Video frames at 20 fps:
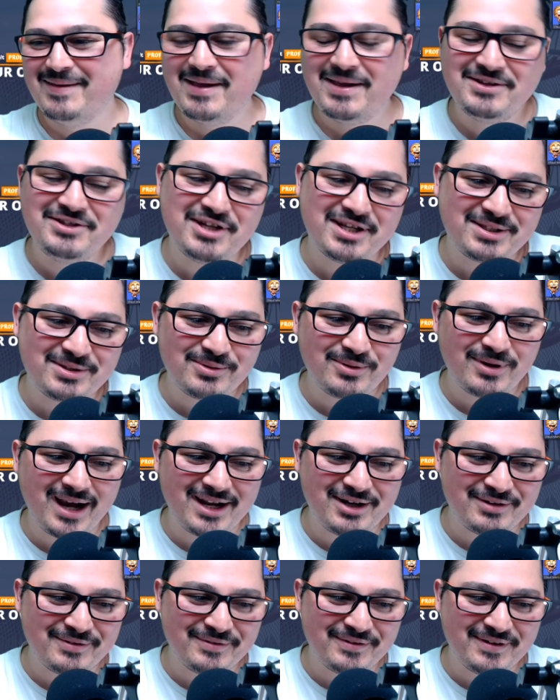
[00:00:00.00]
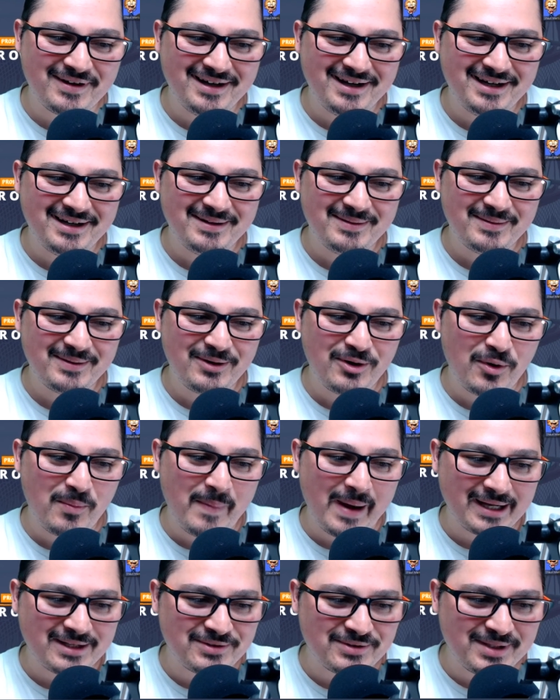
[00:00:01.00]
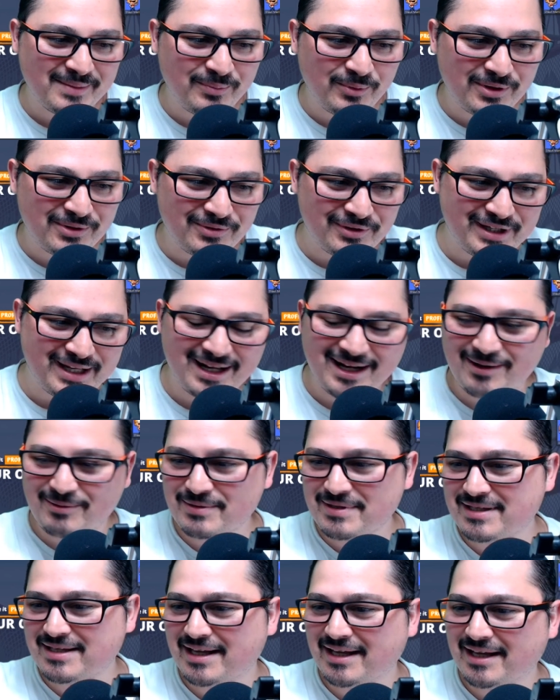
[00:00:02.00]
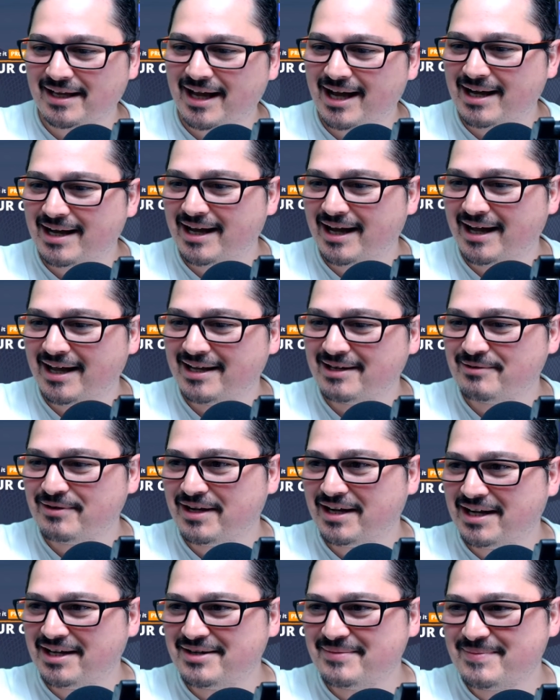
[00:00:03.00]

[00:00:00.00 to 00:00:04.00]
Just to kind of uh, go back to the point Rodikla was saying, I, I agree, hundred